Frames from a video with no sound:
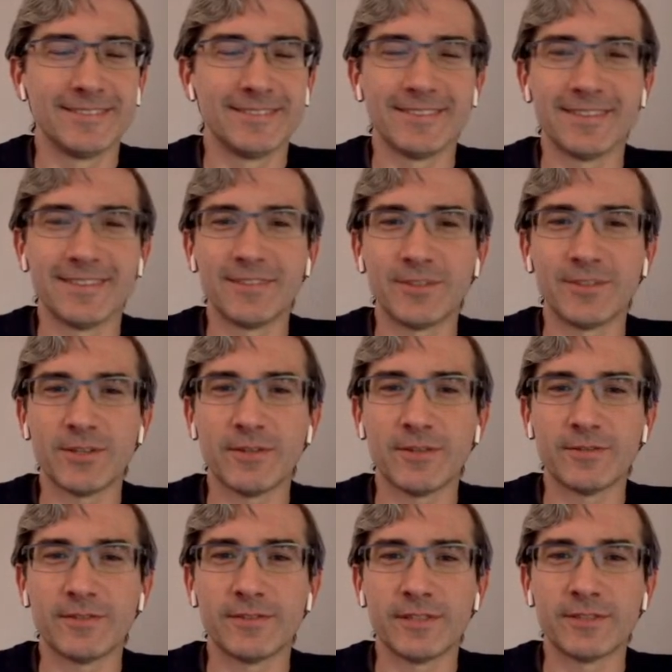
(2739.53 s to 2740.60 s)
They solved
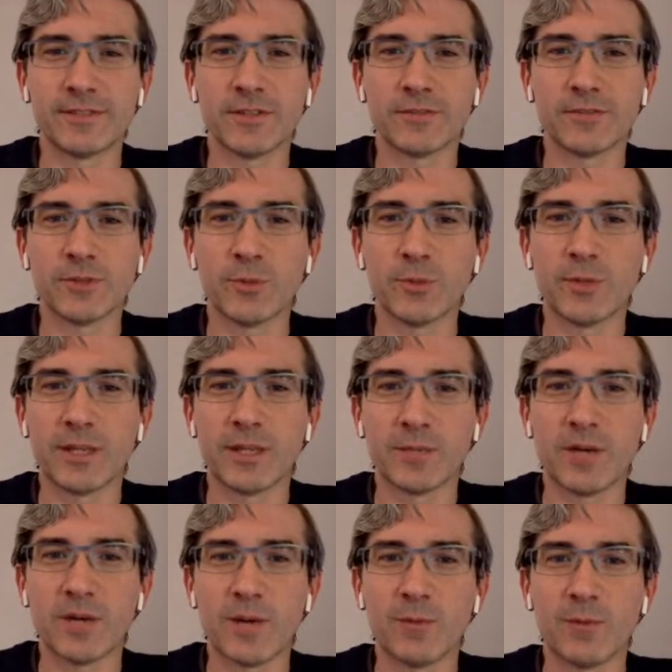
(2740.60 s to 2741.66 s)
so many of the
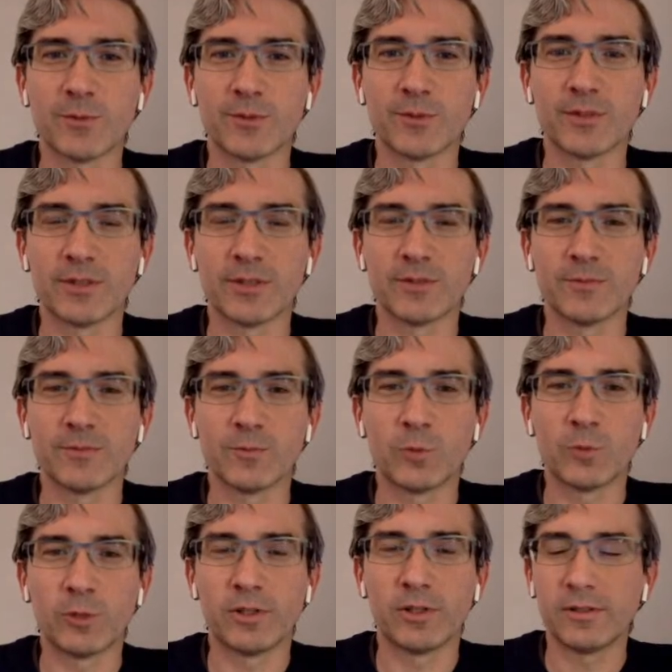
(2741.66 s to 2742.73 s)
problems that
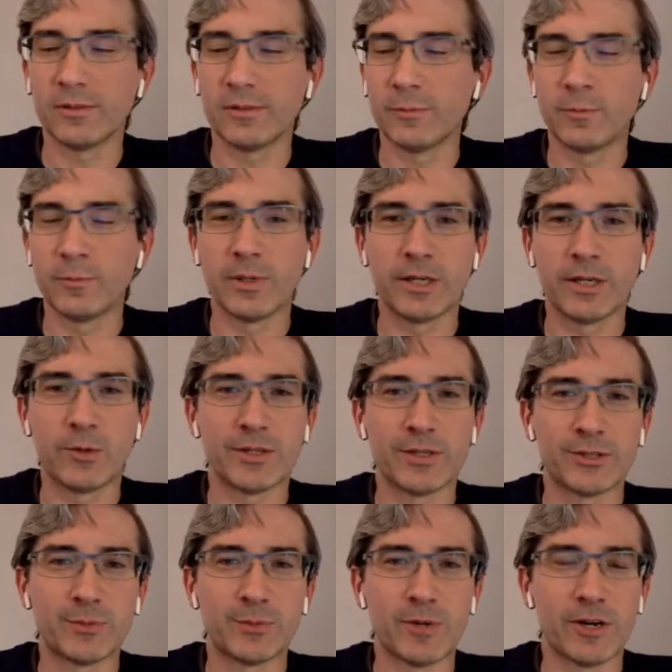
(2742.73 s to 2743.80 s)
were big
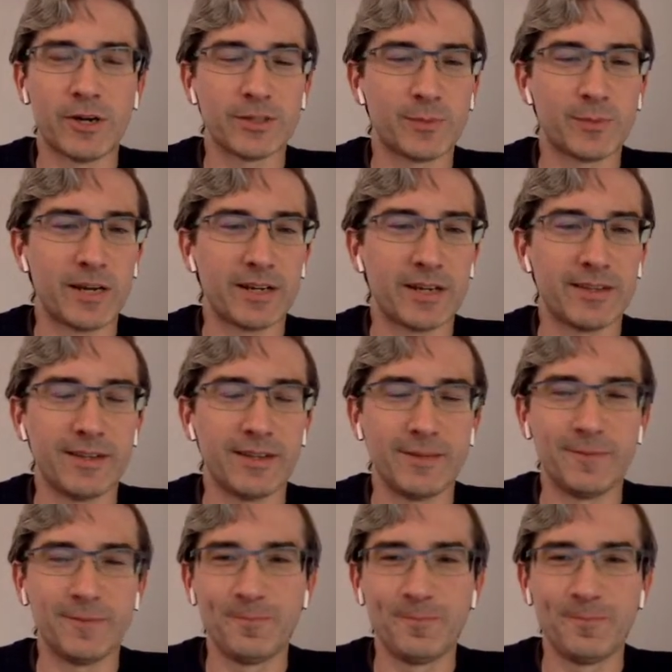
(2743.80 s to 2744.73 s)
question marks back then.